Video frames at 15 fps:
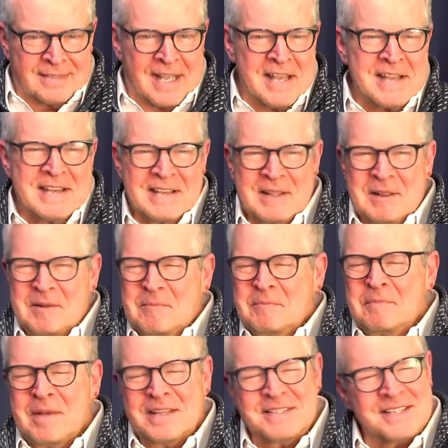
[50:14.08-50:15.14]

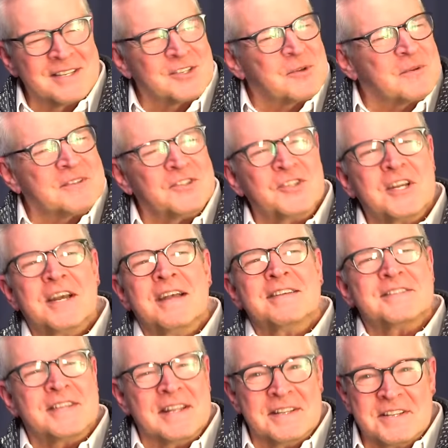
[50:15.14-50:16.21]
my sister was
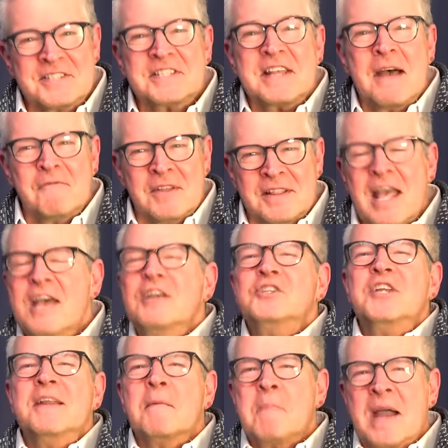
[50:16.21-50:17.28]
just in seventh.
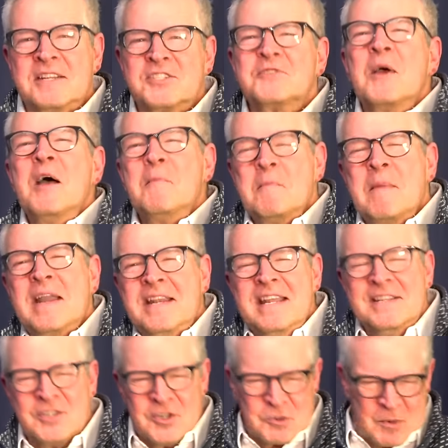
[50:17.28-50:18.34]
She my my
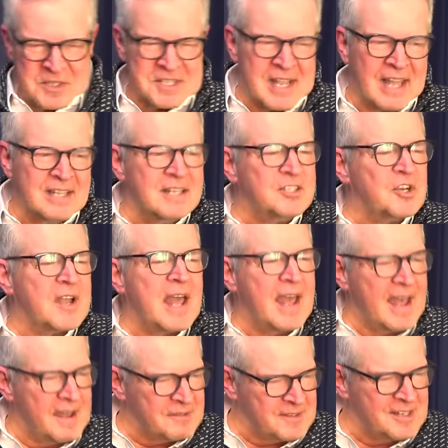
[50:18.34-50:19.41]
nieces would say, "Did you
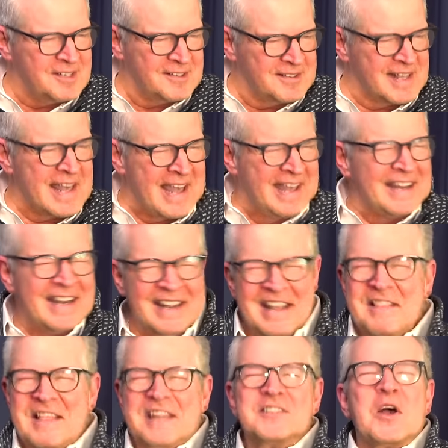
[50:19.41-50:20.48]
have to do that?"
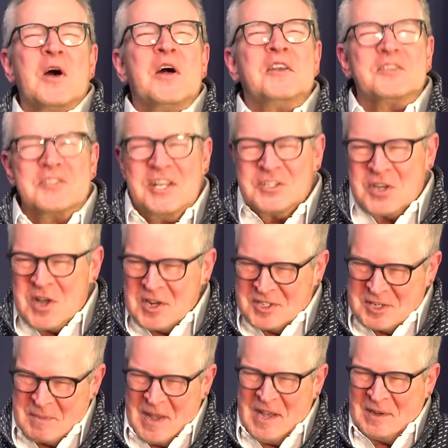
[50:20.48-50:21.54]
That's all she talks
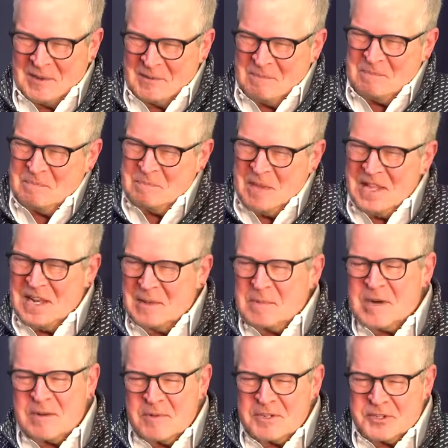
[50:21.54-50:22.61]
about meeting
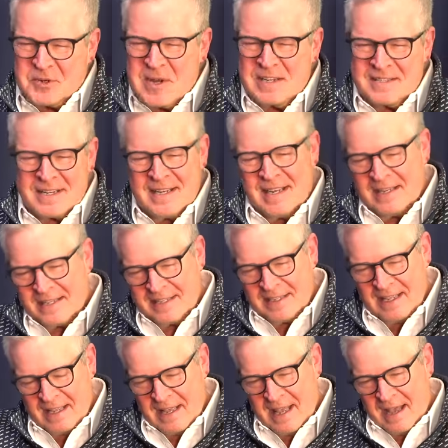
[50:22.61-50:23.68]
Barbra Streisand,
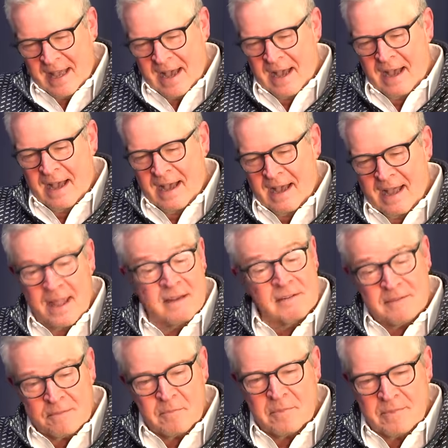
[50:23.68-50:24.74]
uh,
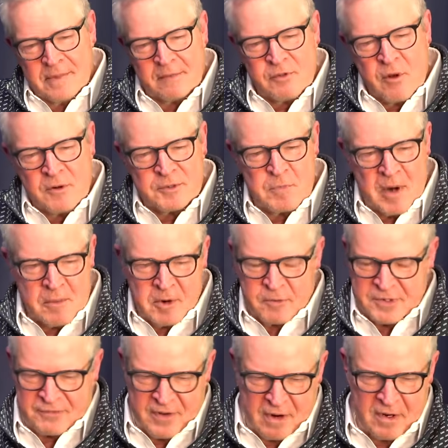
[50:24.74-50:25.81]
and of course Barbra
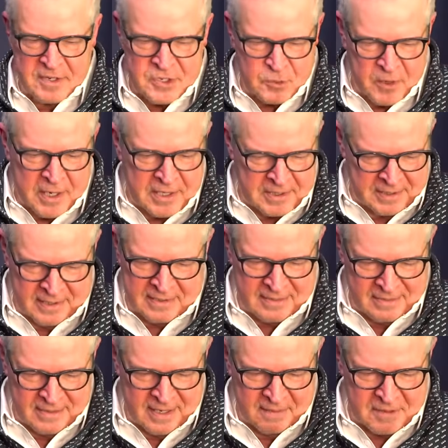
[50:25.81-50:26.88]
was very sweet, and
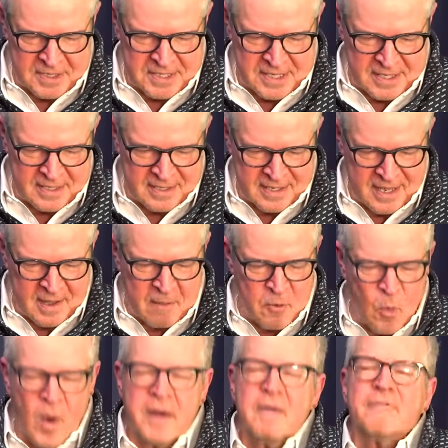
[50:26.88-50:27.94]
it was a, a
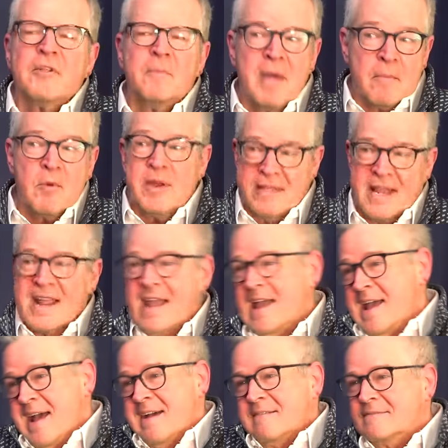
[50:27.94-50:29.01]
wonderful memory that I
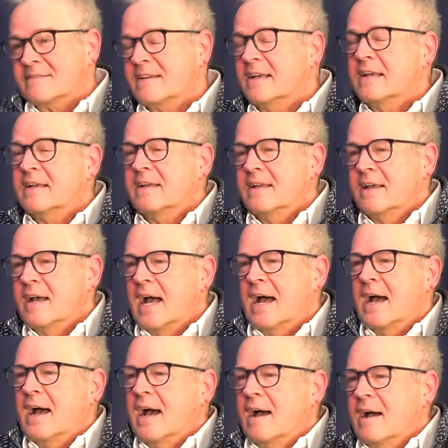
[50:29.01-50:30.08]
have.
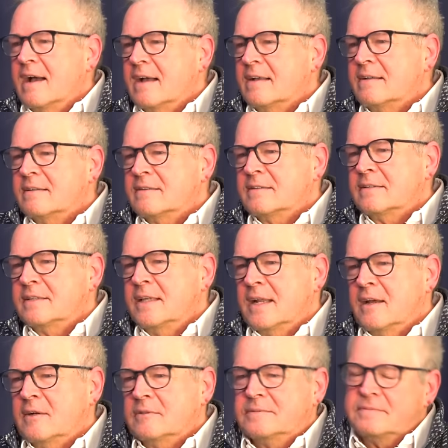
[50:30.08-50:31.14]
Uh, you
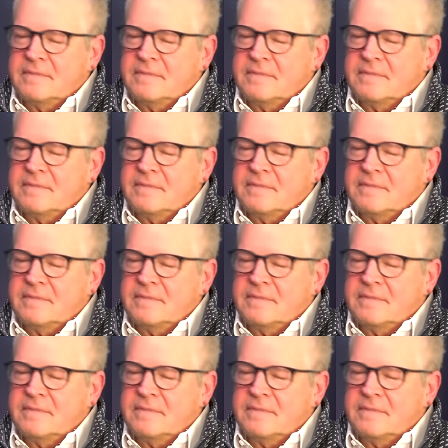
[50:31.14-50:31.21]
know.